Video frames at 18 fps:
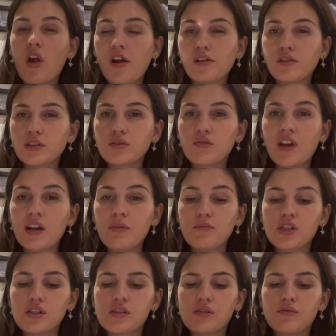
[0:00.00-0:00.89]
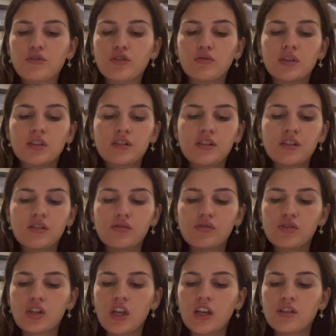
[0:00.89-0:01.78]
I always find it most difficult when
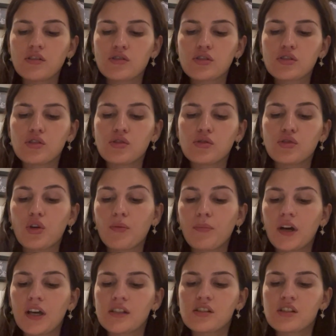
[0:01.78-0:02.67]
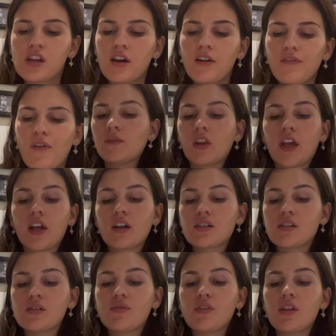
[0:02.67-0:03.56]
seasons change to not buy stuff. Like
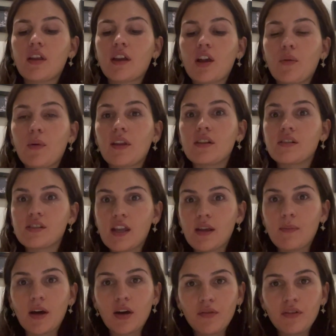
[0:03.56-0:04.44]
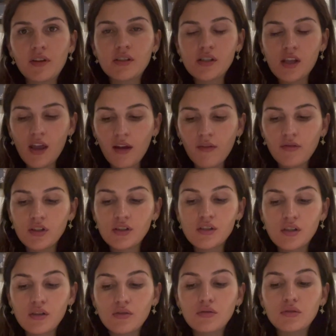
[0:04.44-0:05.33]
I just feel like I wear the same outfits every
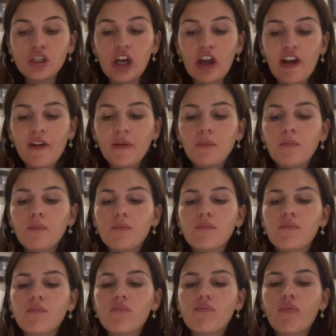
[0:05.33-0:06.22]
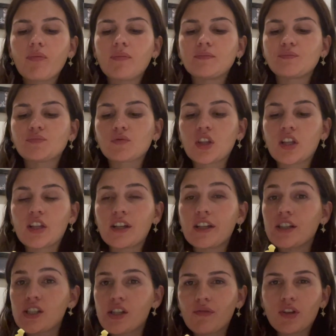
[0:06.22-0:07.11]
single day. And I
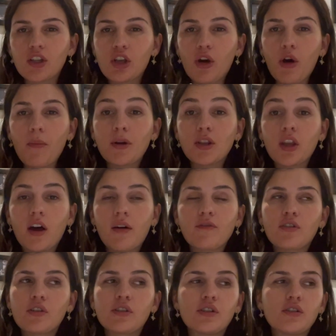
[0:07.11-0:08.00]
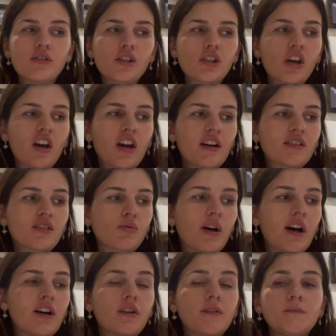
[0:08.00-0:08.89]
need something new. I'm on the hunt for a new skirt as
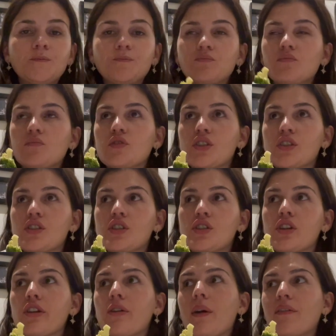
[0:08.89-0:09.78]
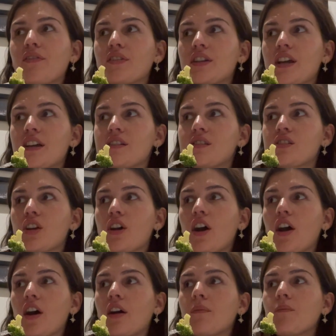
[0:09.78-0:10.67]
well. Just a new everyday
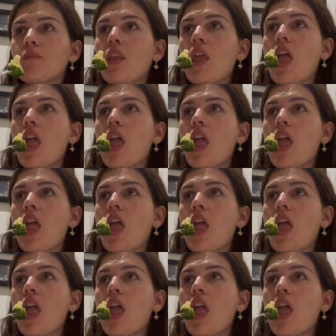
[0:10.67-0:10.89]
skirt.